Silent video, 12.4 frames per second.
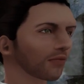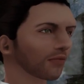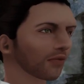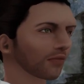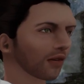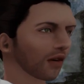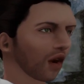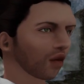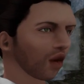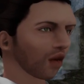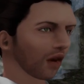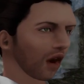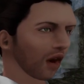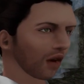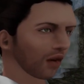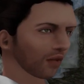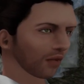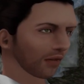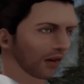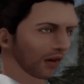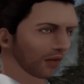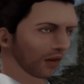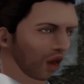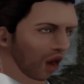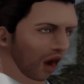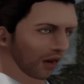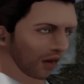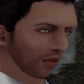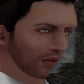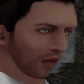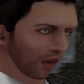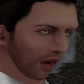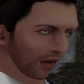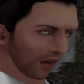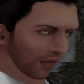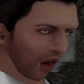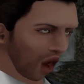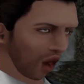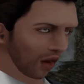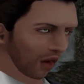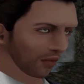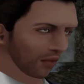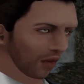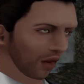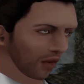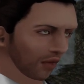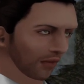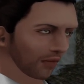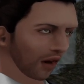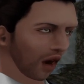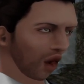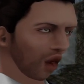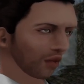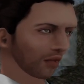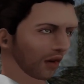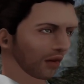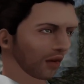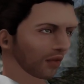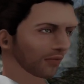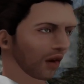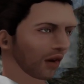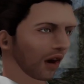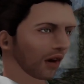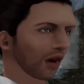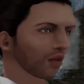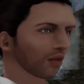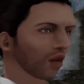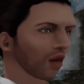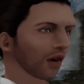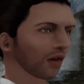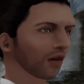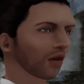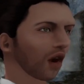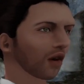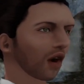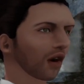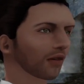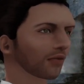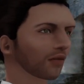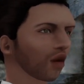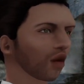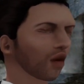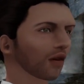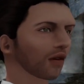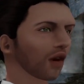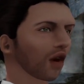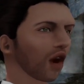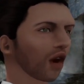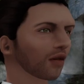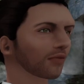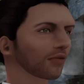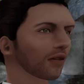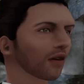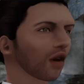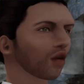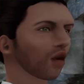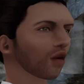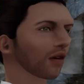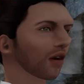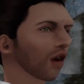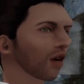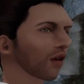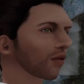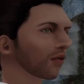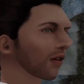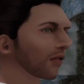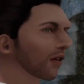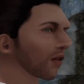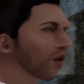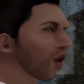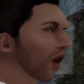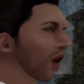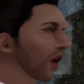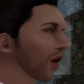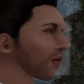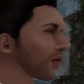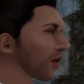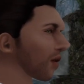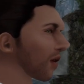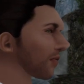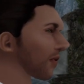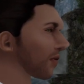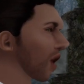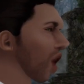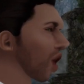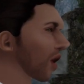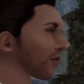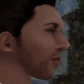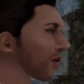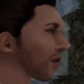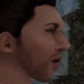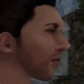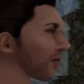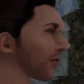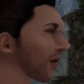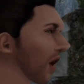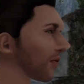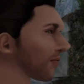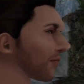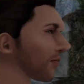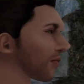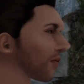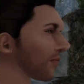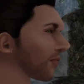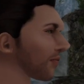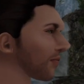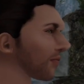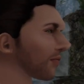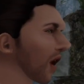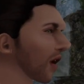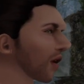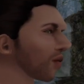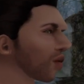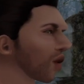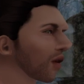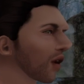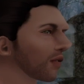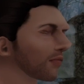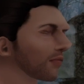conditions, or I can't go out because my allergy, I can't do this because I'm allergic, I can't eat this because my bowel. So people